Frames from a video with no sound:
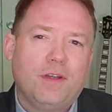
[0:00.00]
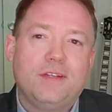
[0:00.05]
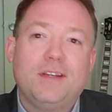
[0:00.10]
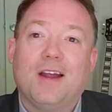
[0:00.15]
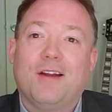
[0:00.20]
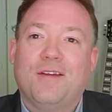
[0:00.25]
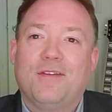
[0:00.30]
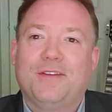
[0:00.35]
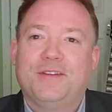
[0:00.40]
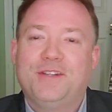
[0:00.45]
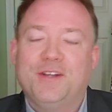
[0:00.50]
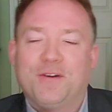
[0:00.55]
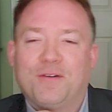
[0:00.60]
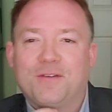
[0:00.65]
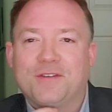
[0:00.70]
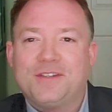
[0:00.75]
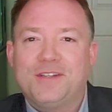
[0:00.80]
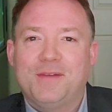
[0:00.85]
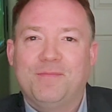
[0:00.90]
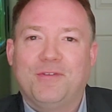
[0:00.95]
down at the General
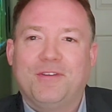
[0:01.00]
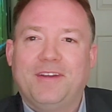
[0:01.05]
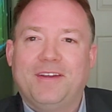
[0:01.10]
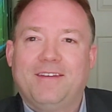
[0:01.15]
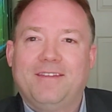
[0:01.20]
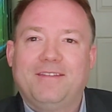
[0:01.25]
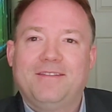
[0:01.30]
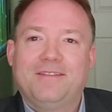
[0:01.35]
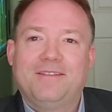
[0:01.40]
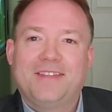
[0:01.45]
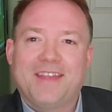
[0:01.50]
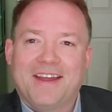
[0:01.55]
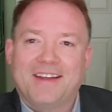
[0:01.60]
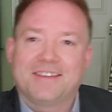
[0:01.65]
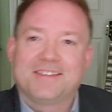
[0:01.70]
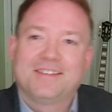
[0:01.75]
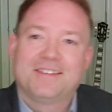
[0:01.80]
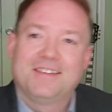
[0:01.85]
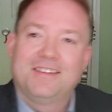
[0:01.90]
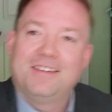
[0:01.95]
Assembly.
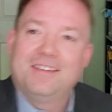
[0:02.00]
Thanks.